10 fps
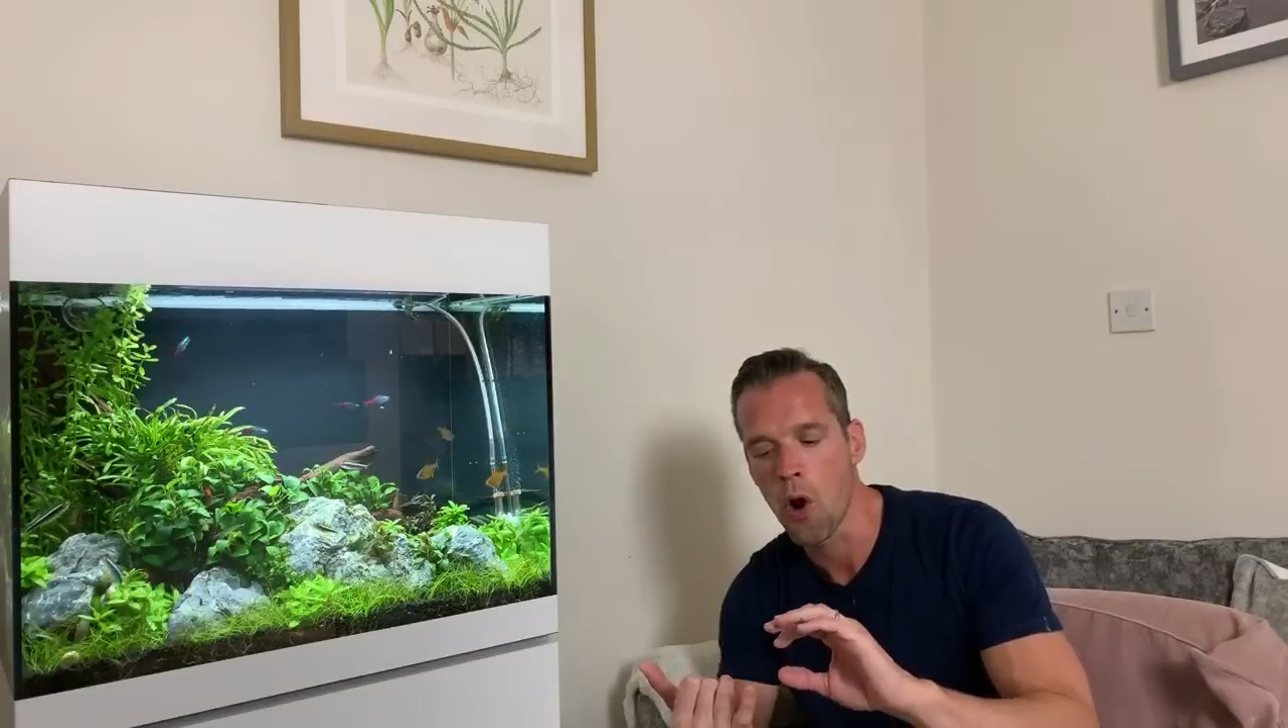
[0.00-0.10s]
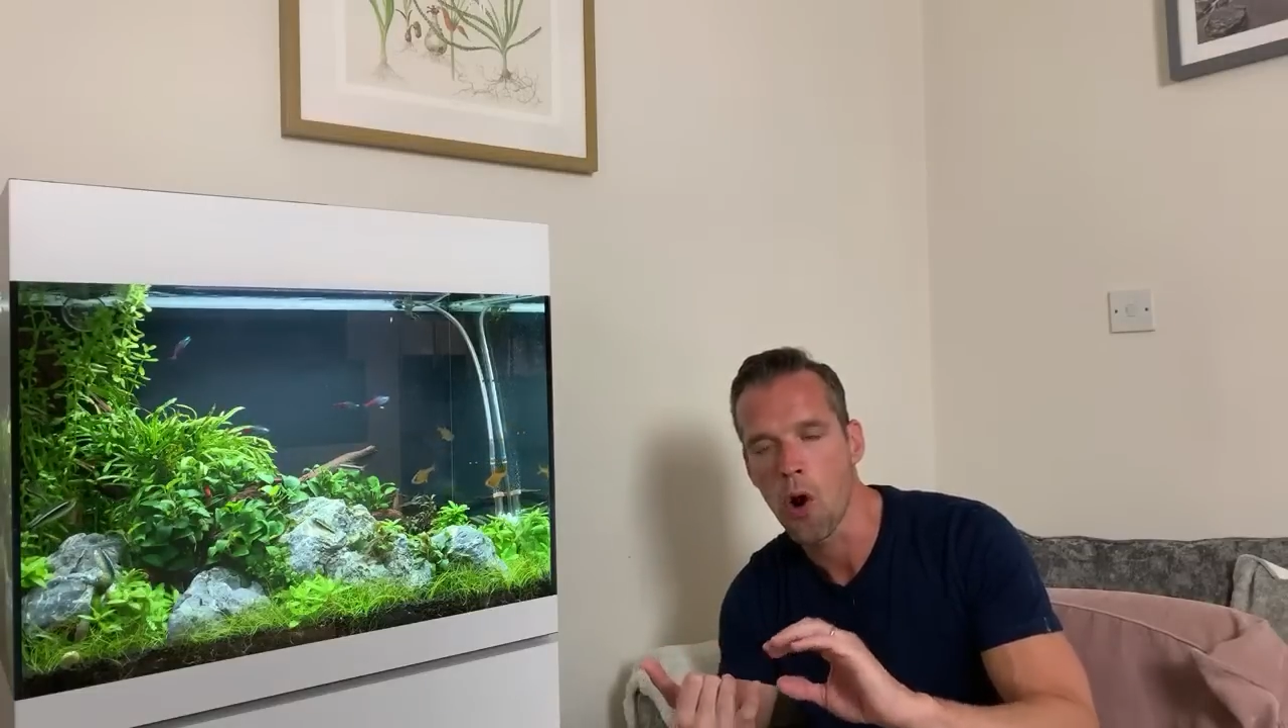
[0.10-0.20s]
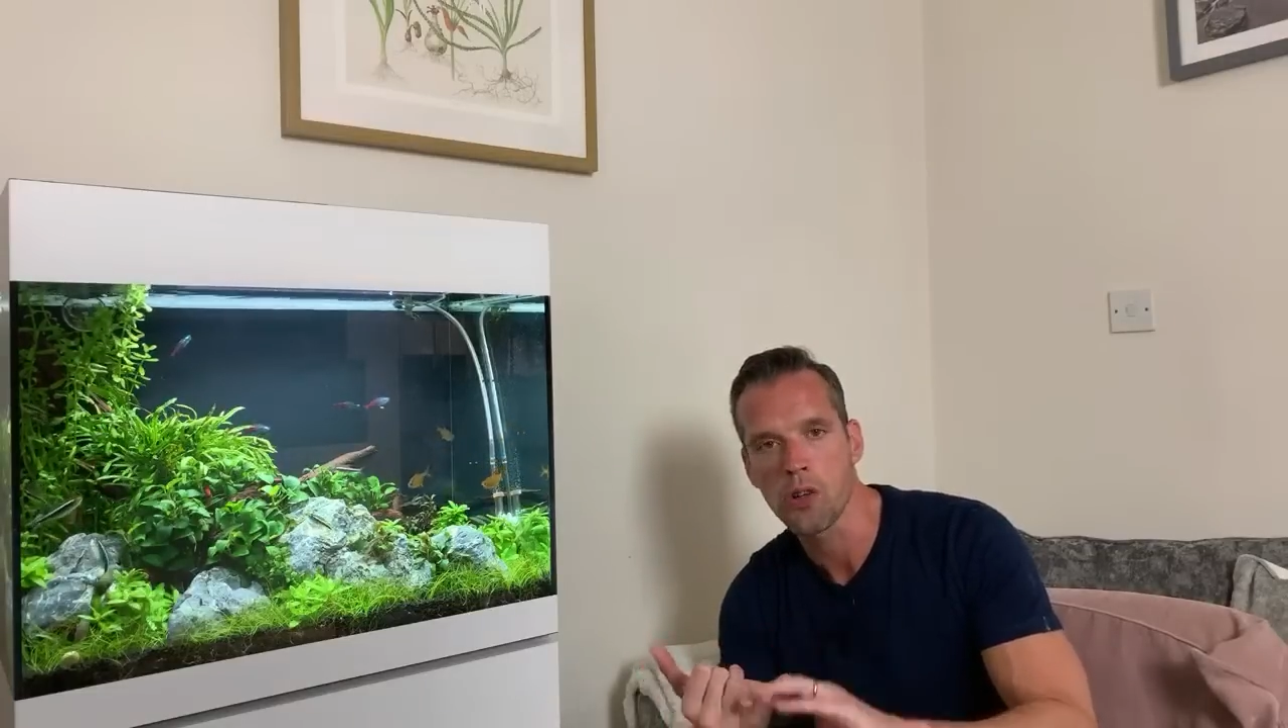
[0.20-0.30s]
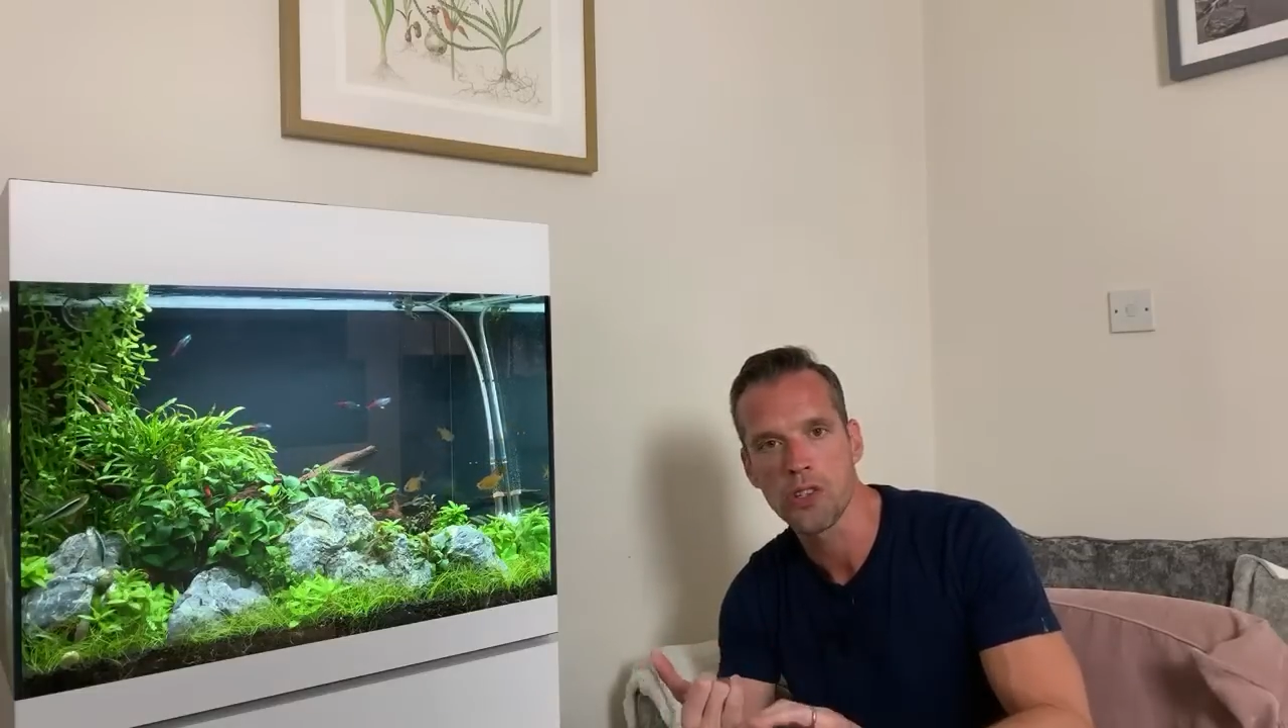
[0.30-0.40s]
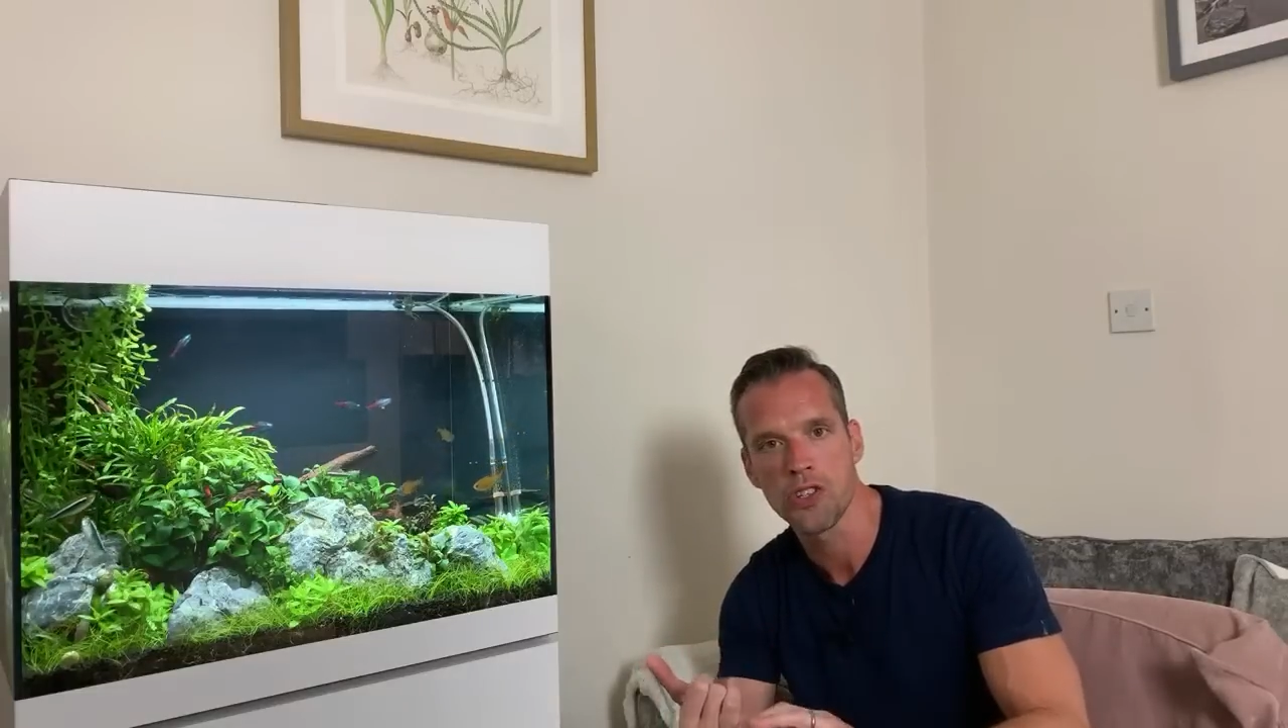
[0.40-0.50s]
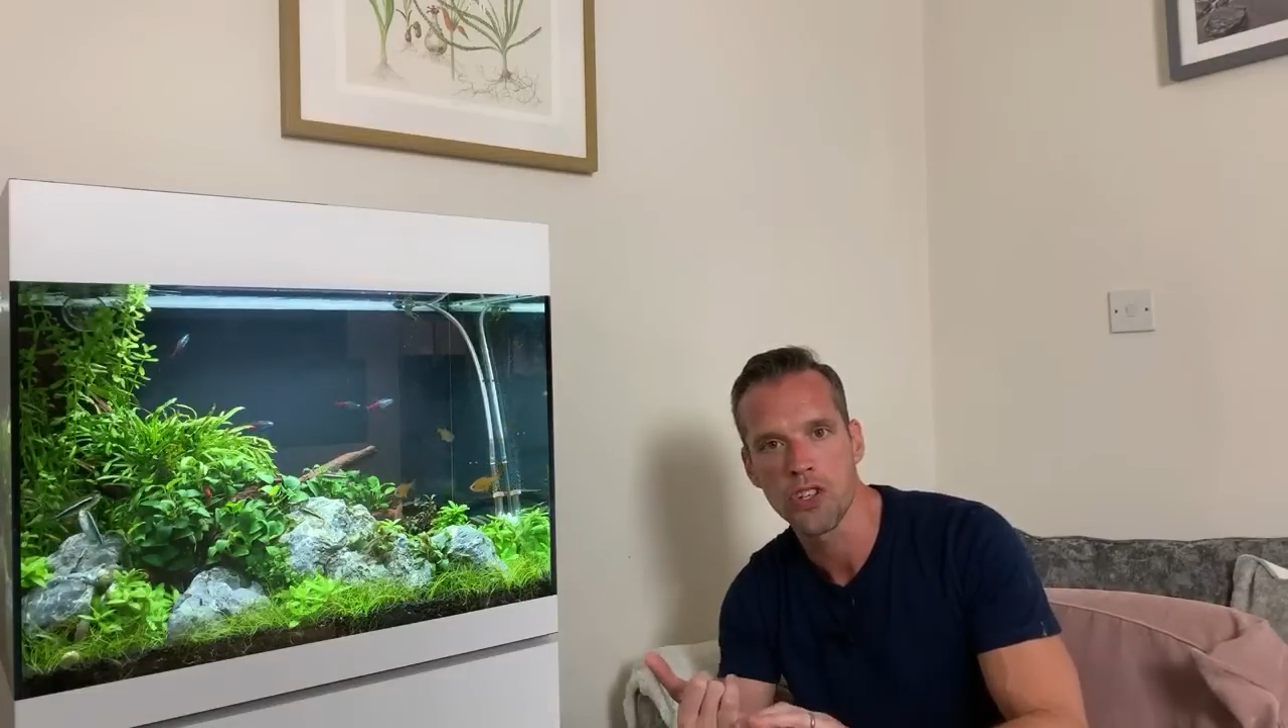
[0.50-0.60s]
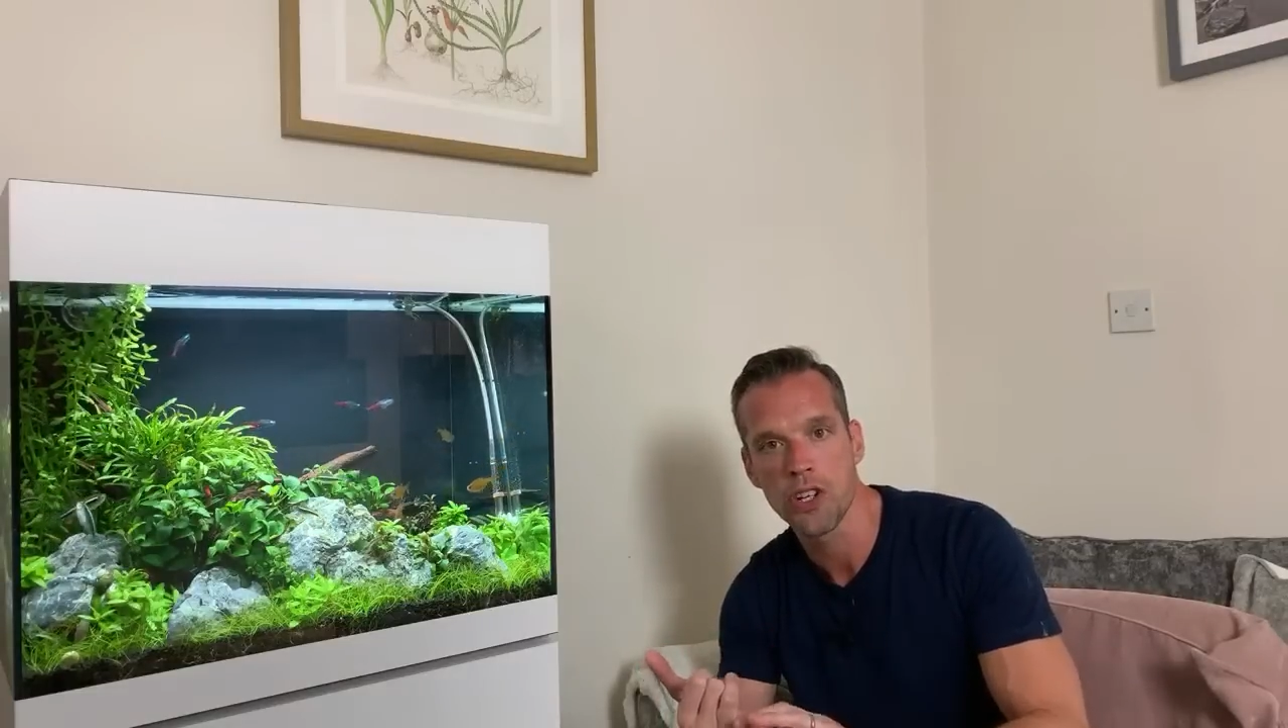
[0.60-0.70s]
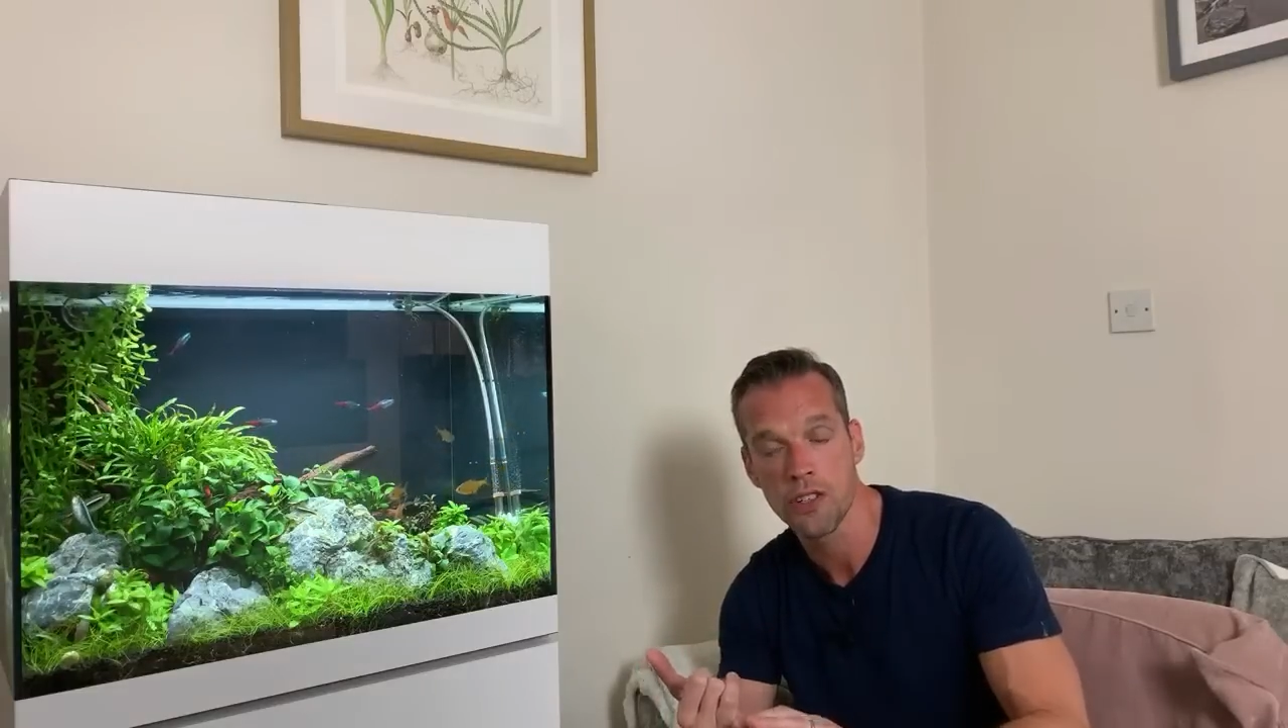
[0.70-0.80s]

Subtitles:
oxygen.